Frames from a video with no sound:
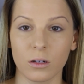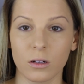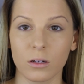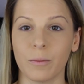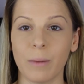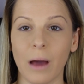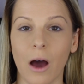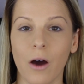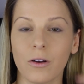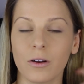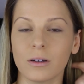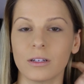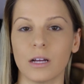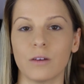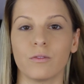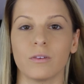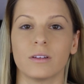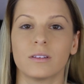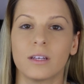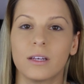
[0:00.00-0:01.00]
The powder
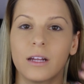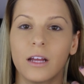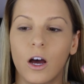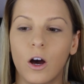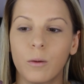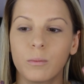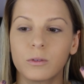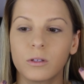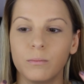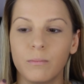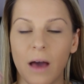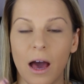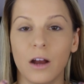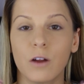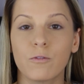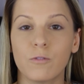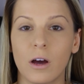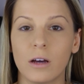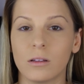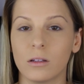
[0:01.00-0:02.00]
definitely did help to
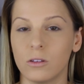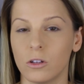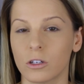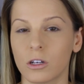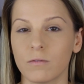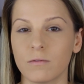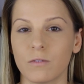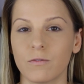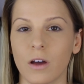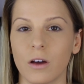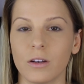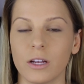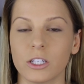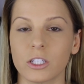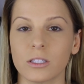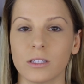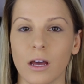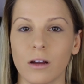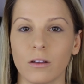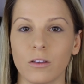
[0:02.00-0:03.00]
mattify the look of the
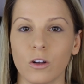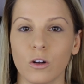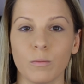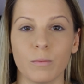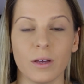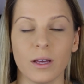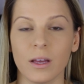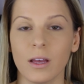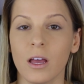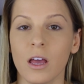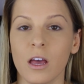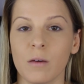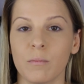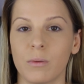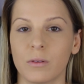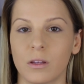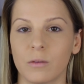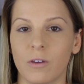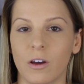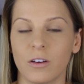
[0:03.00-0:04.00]
foundation down a little bit,
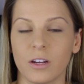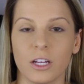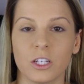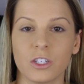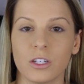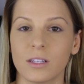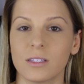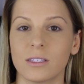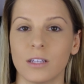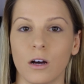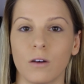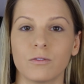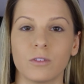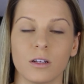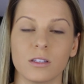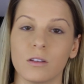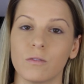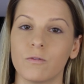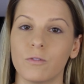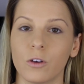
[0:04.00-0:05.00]
but the foundation itself
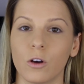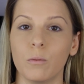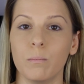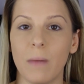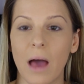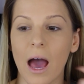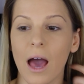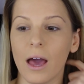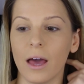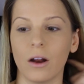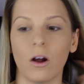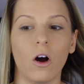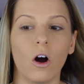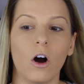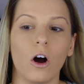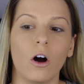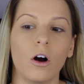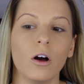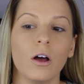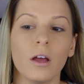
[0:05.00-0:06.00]
doesn't feel matte at
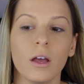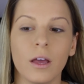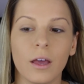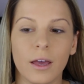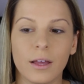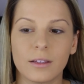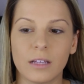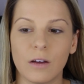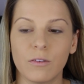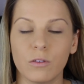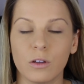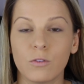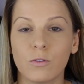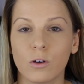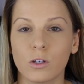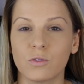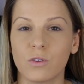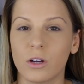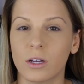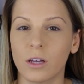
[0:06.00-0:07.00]
all. It definitely
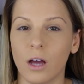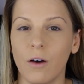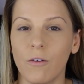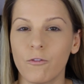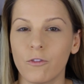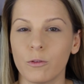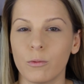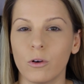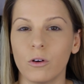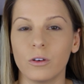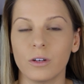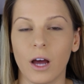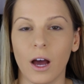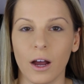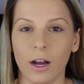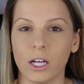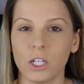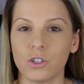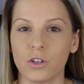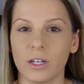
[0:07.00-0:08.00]
feels very comfortable and
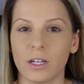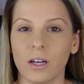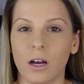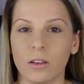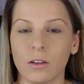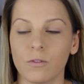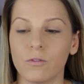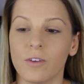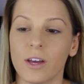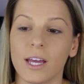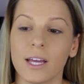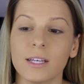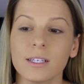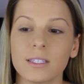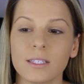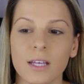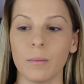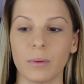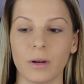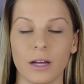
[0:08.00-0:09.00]
hydrating on the
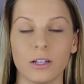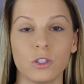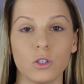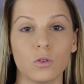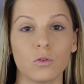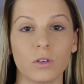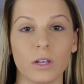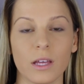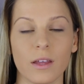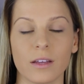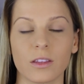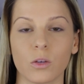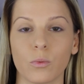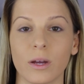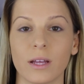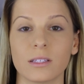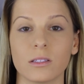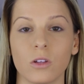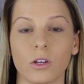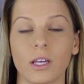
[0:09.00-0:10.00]
face, but I do really like the
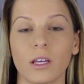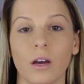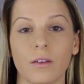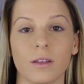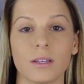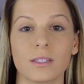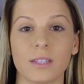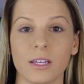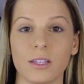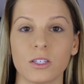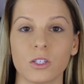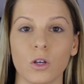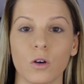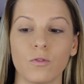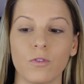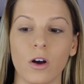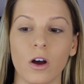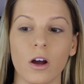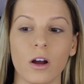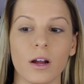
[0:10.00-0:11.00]
way it's looking on the skin so
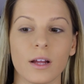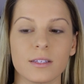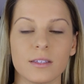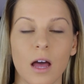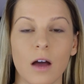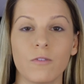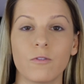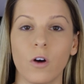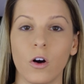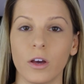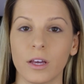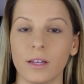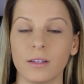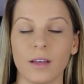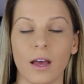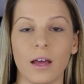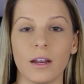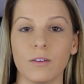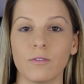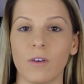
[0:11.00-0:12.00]
far. It's not falling
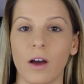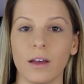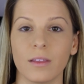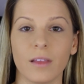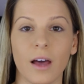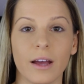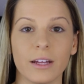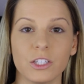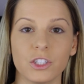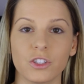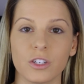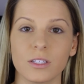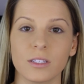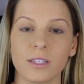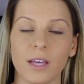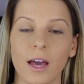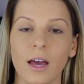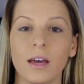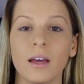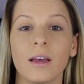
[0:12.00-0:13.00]
into any fine lines just
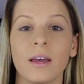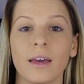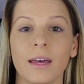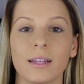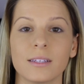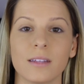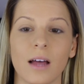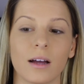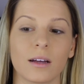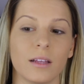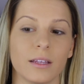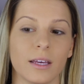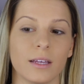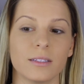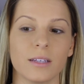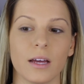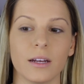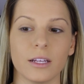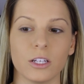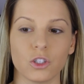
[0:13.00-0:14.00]
yet. It's not clinging
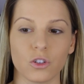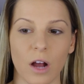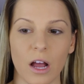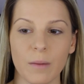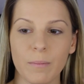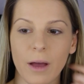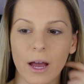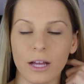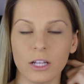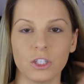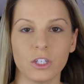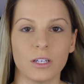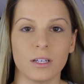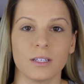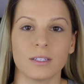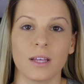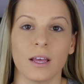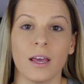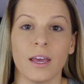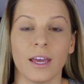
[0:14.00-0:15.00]
to any dry
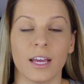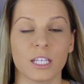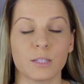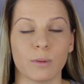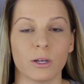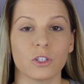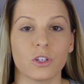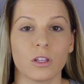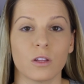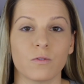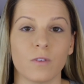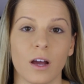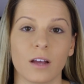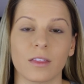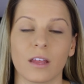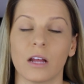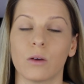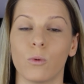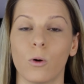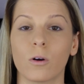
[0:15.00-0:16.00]
patches, especially the fact
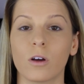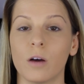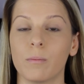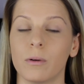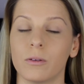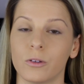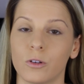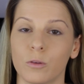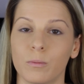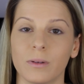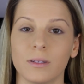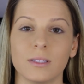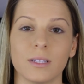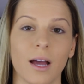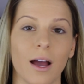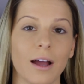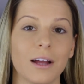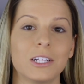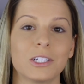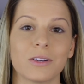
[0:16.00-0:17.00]
that I woke up a little bit
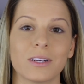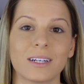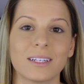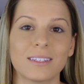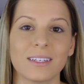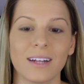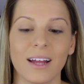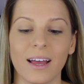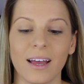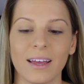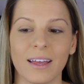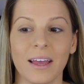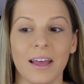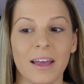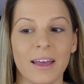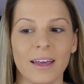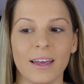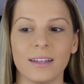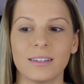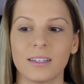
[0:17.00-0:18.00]
dehydrated today.
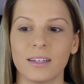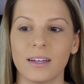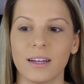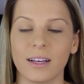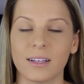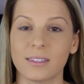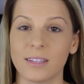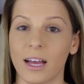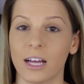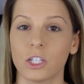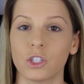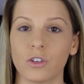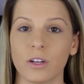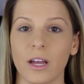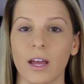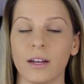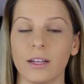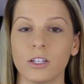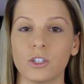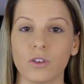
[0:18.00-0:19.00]
It didn't exaggerate
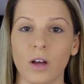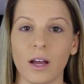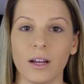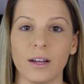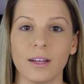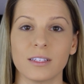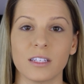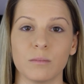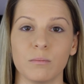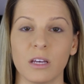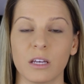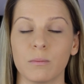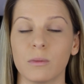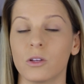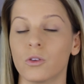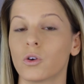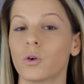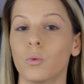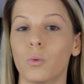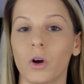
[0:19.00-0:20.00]
any dryness and make me
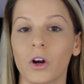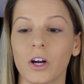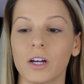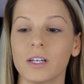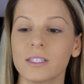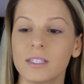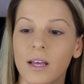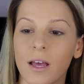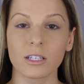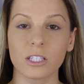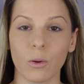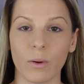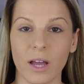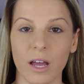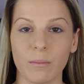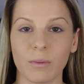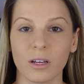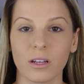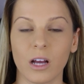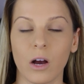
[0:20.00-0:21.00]
look worse. So I
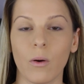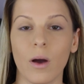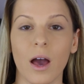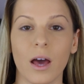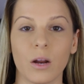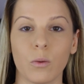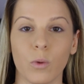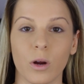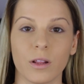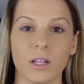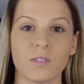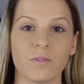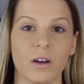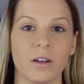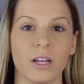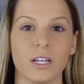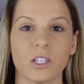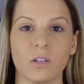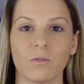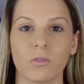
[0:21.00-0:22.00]
am going to go ahead and wear this
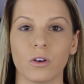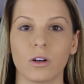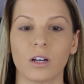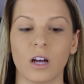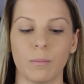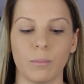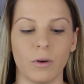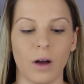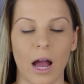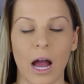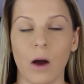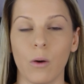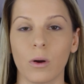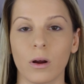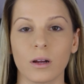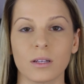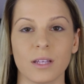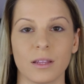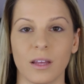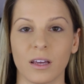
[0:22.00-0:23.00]
foundation for a couple
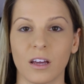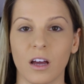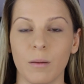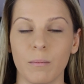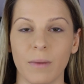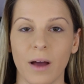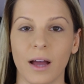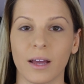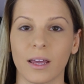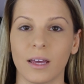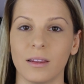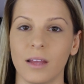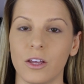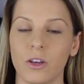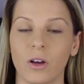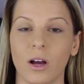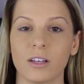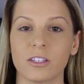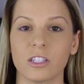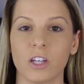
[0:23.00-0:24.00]
hours and then come back and let
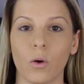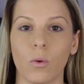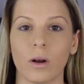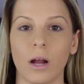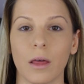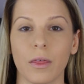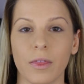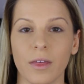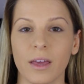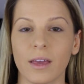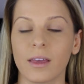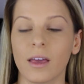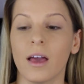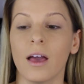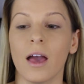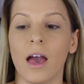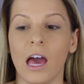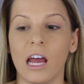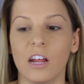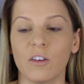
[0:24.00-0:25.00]
you guys know what I think
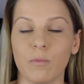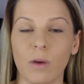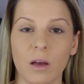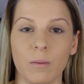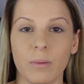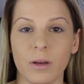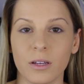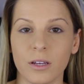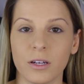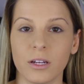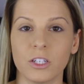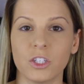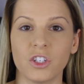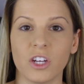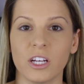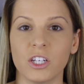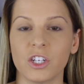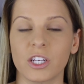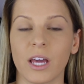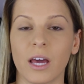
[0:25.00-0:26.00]
and if my opinion is
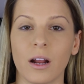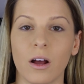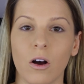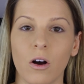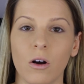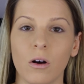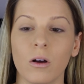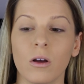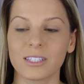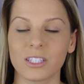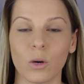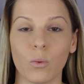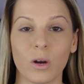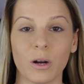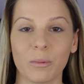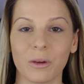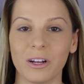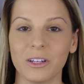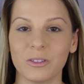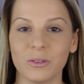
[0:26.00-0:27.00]
changing at all. So what
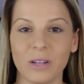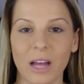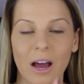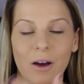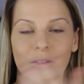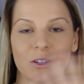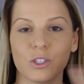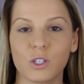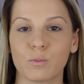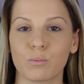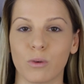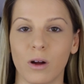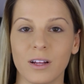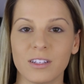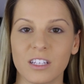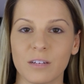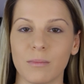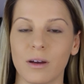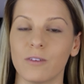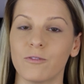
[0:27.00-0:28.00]
I'm going to do now is just
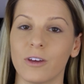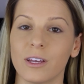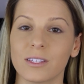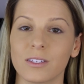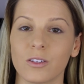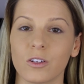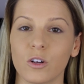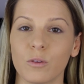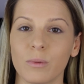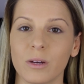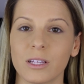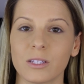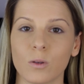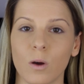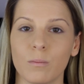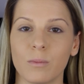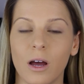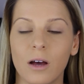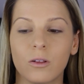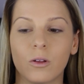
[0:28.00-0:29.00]
bronze up my face a little bit so
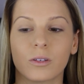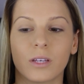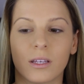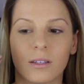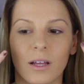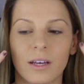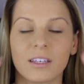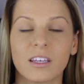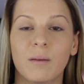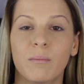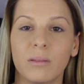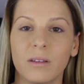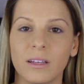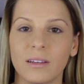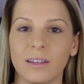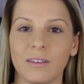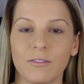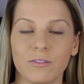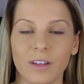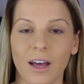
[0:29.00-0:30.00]
I'm not looking like
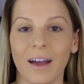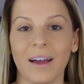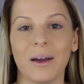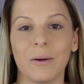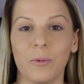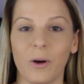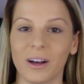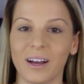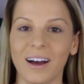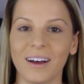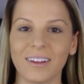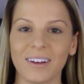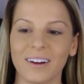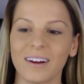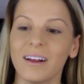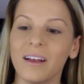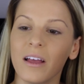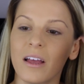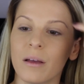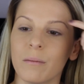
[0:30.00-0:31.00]
completely flat in one color.